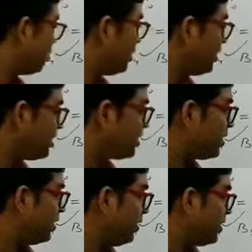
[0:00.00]
So
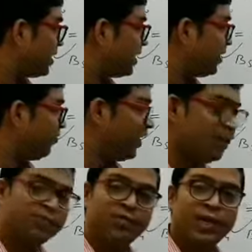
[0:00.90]
these are the
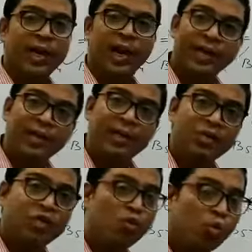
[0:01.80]
ways we
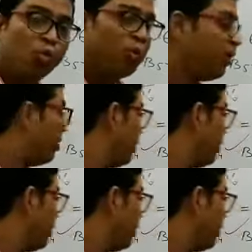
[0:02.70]
can do.